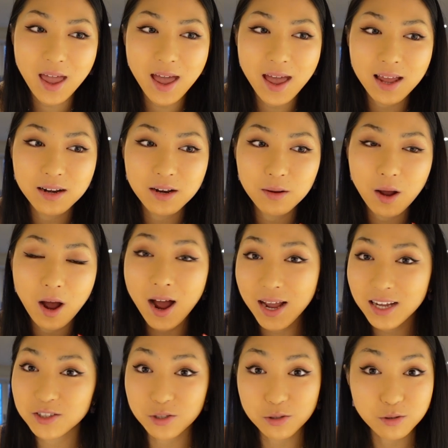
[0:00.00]
and
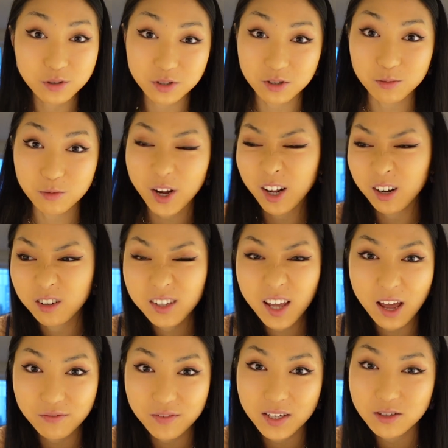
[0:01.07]
I do consume quite a lot of
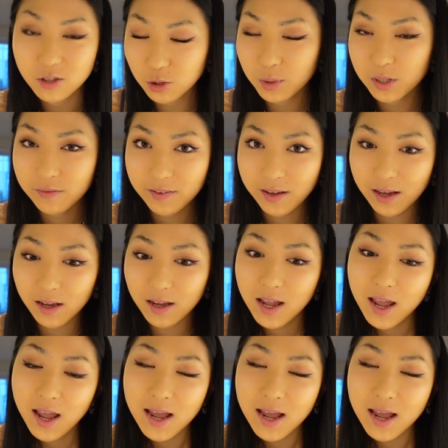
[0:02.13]
caffeine, to be fair,